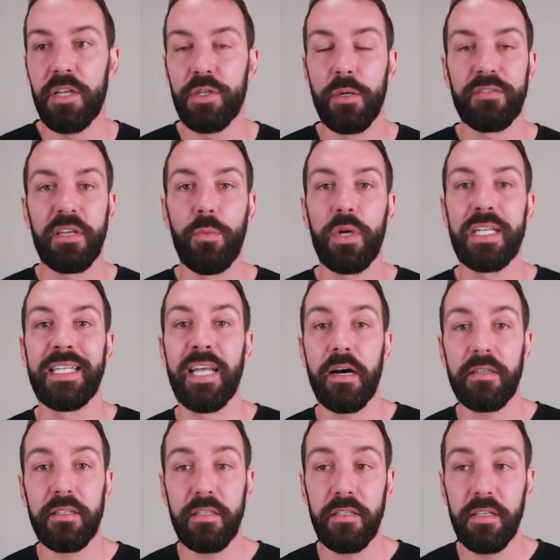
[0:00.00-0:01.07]
So if someone
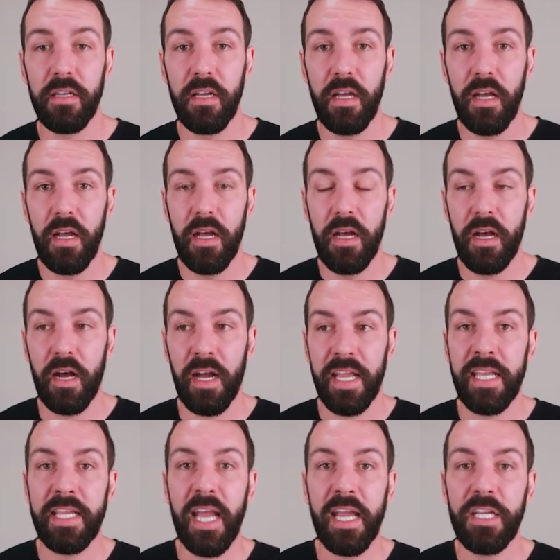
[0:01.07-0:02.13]
doesn't
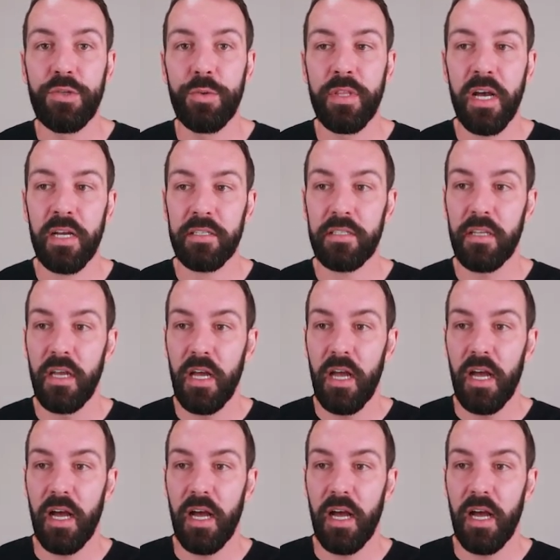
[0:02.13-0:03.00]
engage with us